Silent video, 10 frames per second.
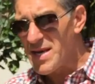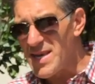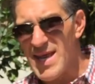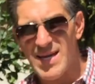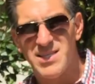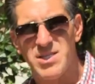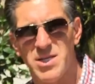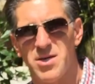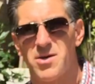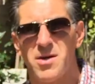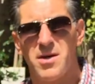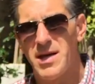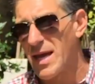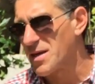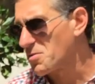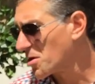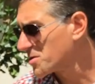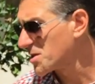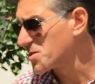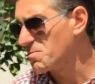next year and
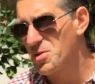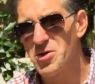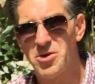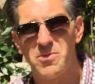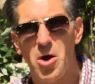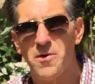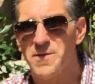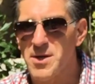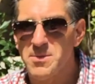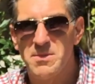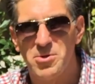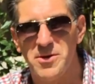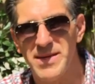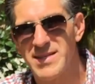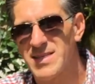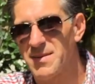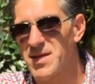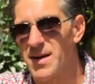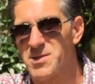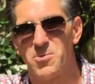goes into bloom, hopefully it'll be blooming the same
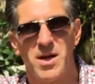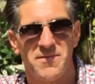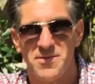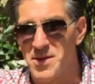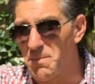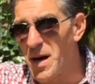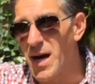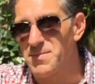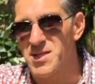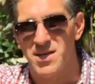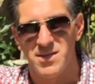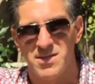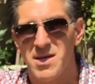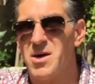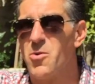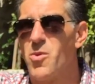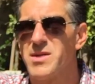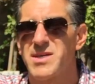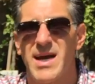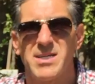time as one of the pups, because
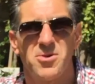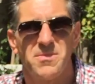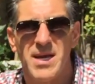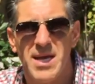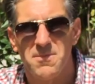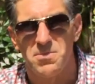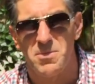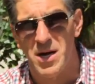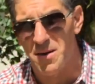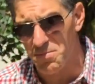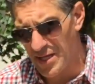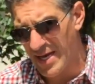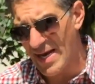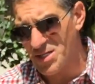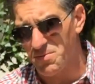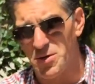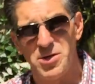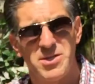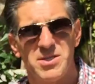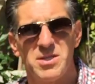once the ice cream banana plant actually
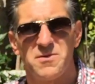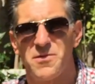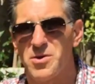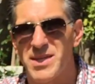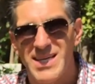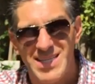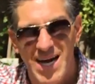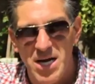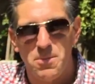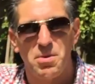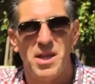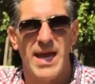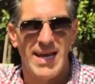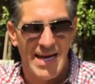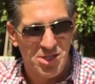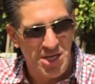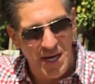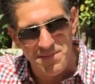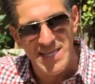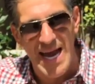produces its fruit, the entire plant actually
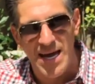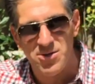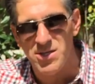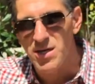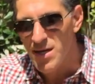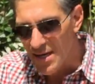comes out